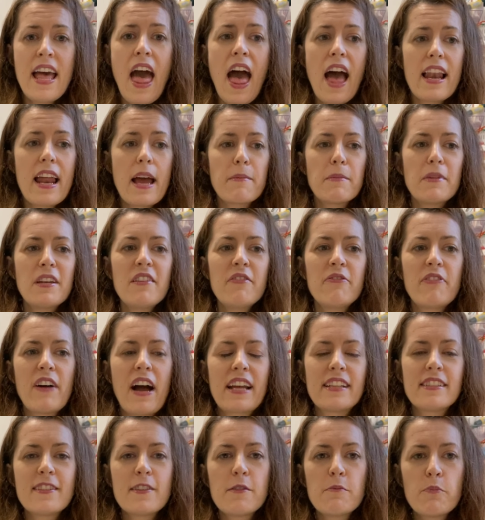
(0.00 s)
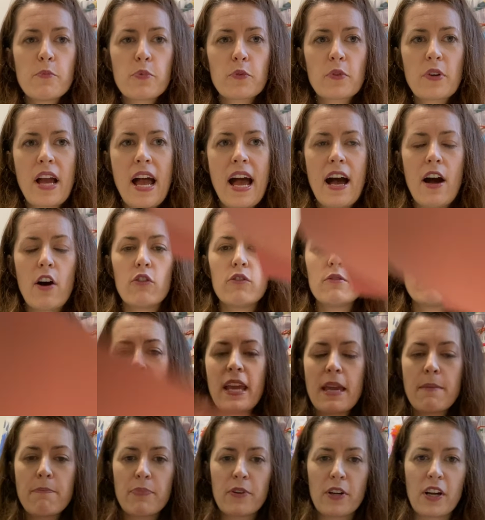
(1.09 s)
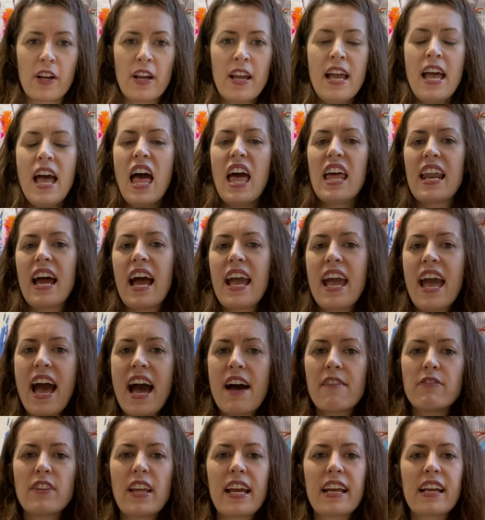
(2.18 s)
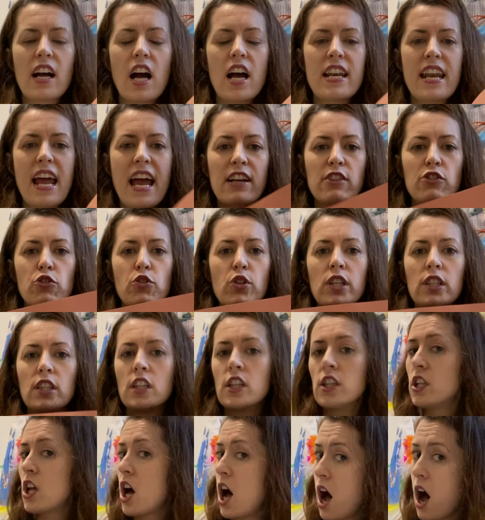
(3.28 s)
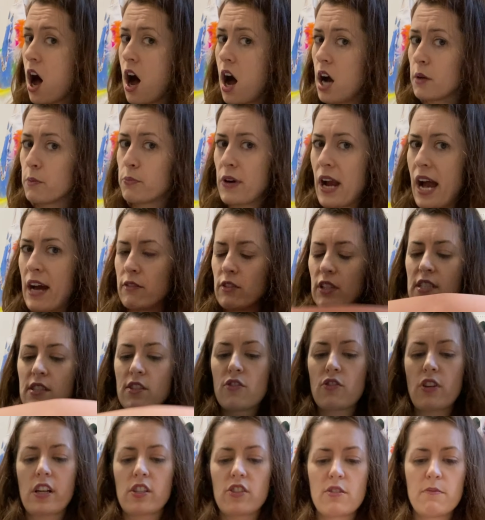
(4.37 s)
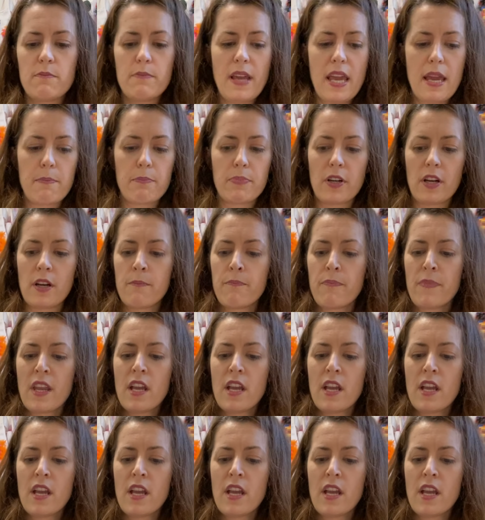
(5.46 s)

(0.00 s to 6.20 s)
And I'm gonna find some brown paper. And I have like an extra long brown construction paper.